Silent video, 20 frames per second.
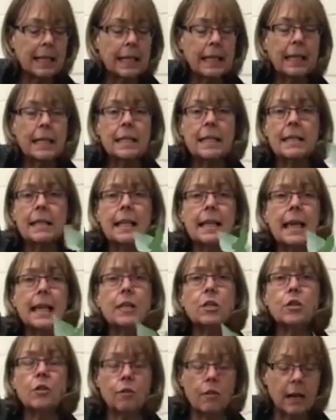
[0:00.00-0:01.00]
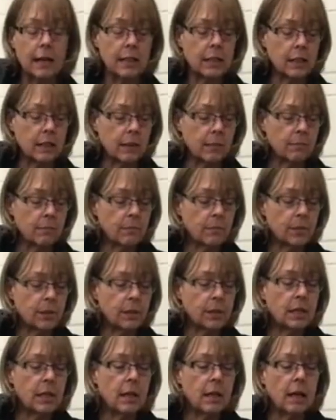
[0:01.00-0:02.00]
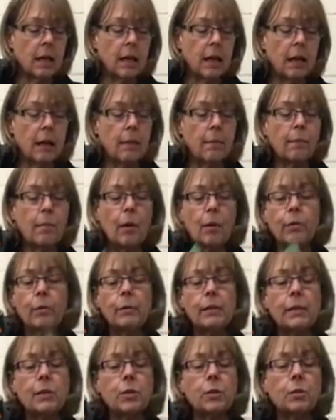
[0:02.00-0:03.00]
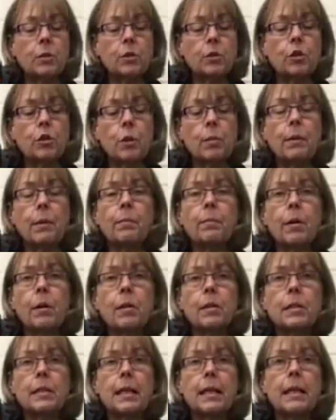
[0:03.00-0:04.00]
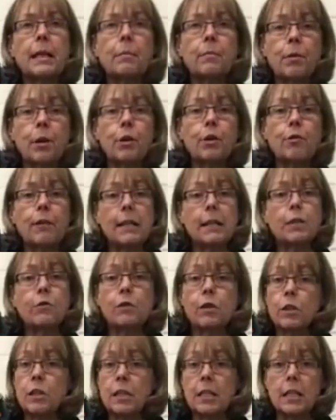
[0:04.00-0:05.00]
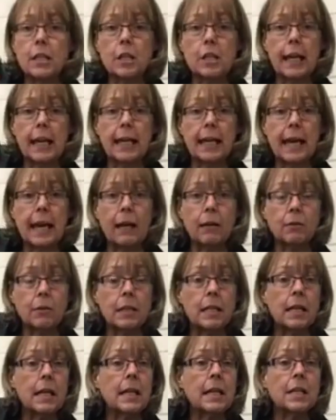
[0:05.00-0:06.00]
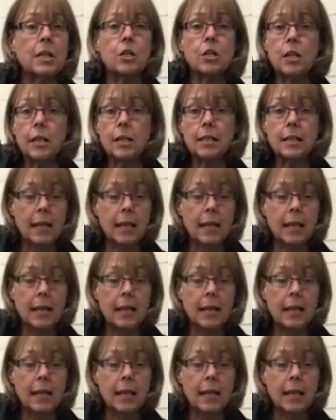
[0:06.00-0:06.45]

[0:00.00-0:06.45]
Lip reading: Basically, select your items, pop them into the shopping basket, then progress through to the checkout.